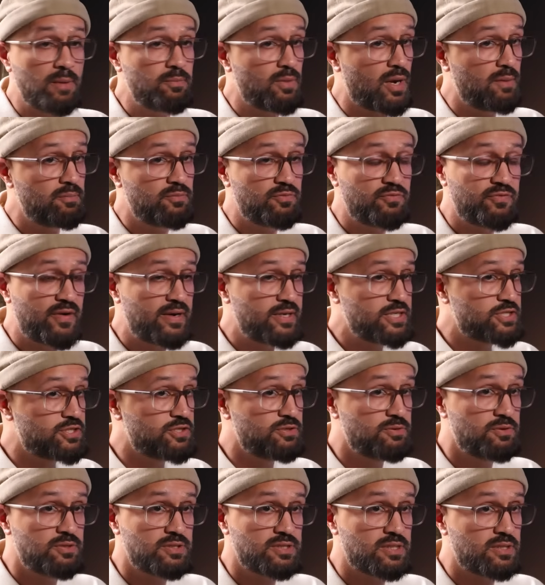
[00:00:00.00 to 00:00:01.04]
I'm referring
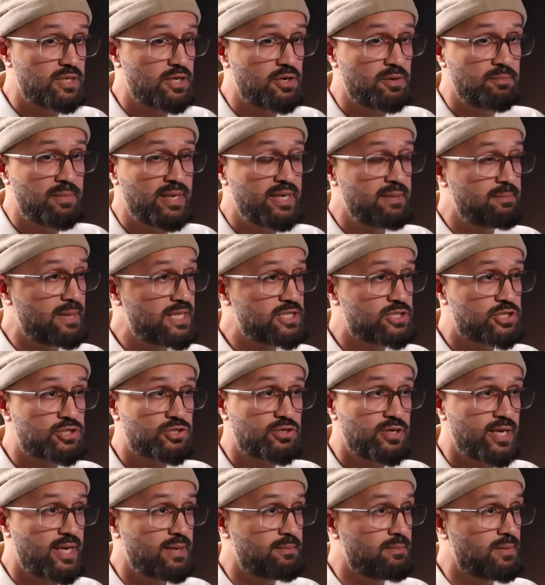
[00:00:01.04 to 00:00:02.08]
to many
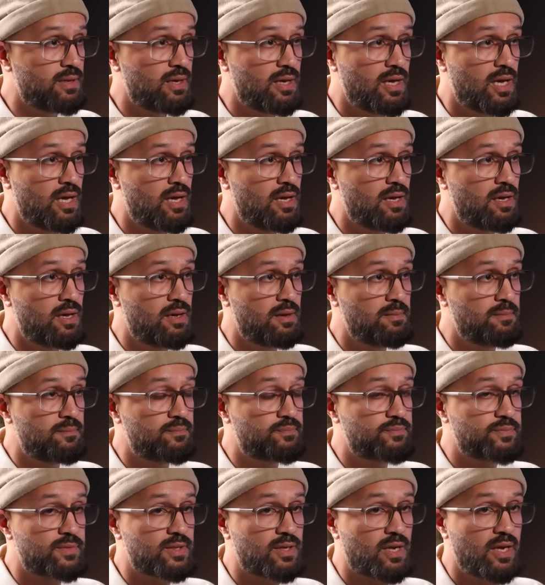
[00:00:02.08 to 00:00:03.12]
mainstream
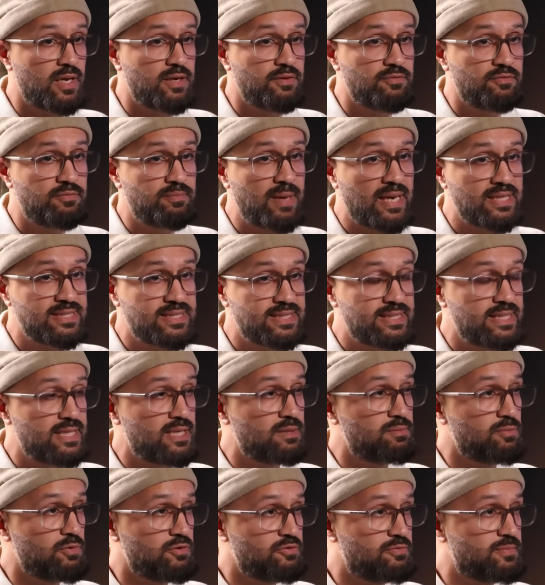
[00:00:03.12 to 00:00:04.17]
kind of
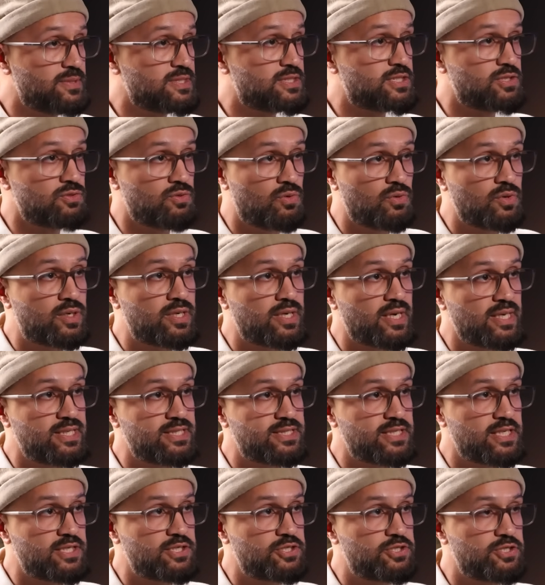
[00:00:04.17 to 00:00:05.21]
Palestinian movements and
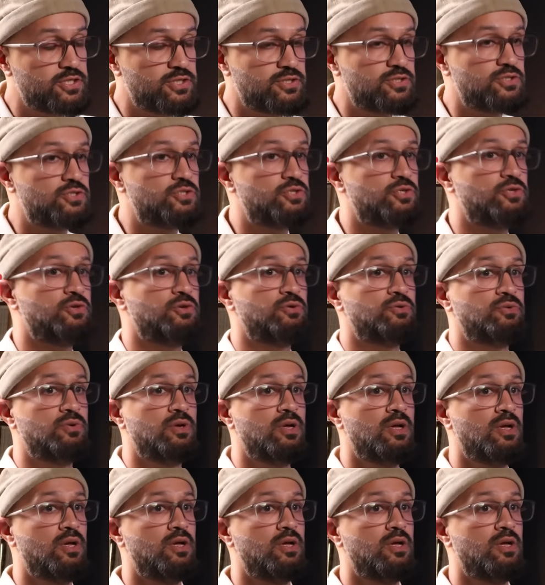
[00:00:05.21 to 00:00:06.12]
organizations who